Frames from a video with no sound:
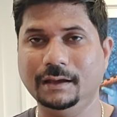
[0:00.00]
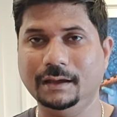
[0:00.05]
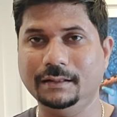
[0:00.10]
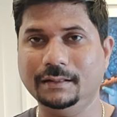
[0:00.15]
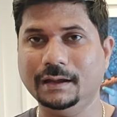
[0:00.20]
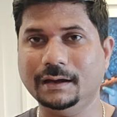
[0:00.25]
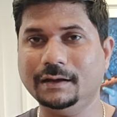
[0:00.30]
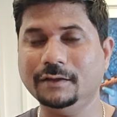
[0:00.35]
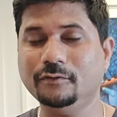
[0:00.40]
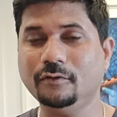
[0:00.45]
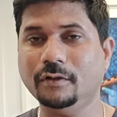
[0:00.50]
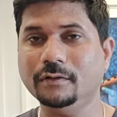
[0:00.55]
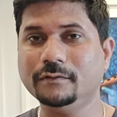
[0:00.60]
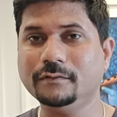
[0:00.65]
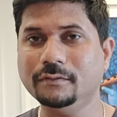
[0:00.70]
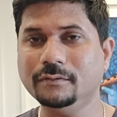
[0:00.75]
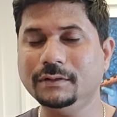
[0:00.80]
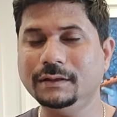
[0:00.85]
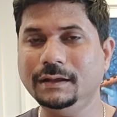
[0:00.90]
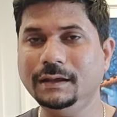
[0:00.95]
And that is
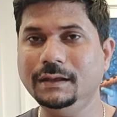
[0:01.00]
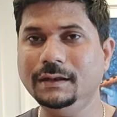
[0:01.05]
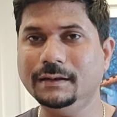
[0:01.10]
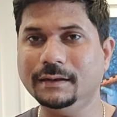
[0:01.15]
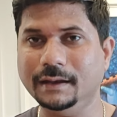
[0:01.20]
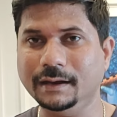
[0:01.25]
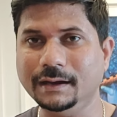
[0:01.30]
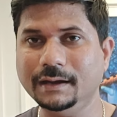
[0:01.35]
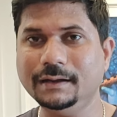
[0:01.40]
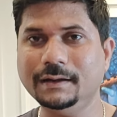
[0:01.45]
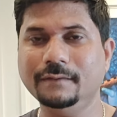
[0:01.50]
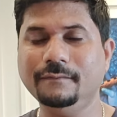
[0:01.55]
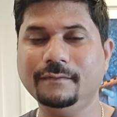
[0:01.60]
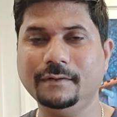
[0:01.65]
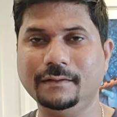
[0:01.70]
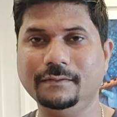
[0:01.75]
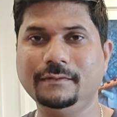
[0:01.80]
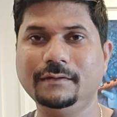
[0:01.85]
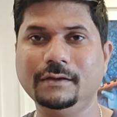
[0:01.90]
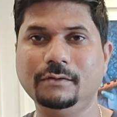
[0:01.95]
also the negative
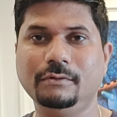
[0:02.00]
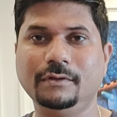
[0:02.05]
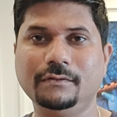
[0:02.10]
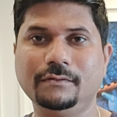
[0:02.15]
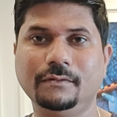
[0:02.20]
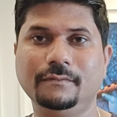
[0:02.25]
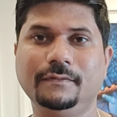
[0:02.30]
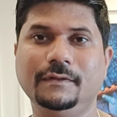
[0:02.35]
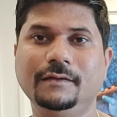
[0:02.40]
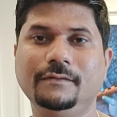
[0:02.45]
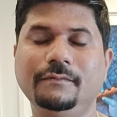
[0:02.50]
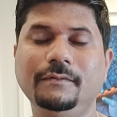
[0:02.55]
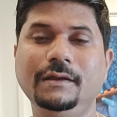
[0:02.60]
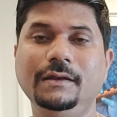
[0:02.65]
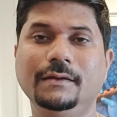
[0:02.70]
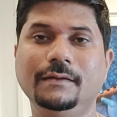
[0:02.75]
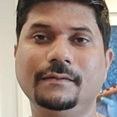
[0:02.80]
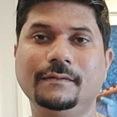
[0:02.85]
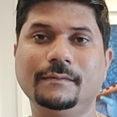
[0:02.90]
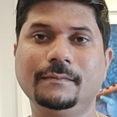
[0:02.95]
consequence of this
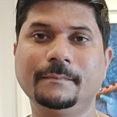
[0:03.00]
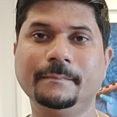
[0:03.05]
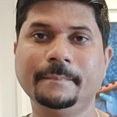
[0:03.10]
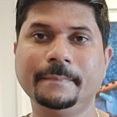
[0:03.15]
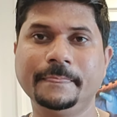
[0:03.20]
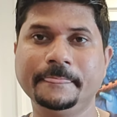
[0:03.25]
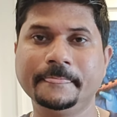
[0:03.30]
Venus.